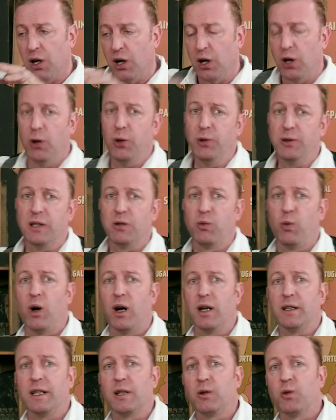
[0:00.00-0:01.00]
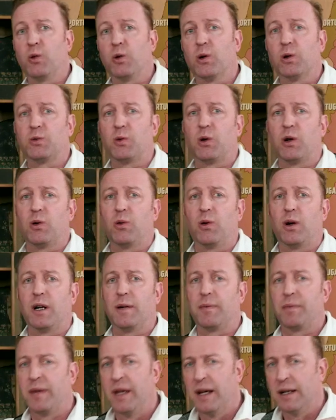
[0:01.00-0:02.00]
Who Did What in World War I,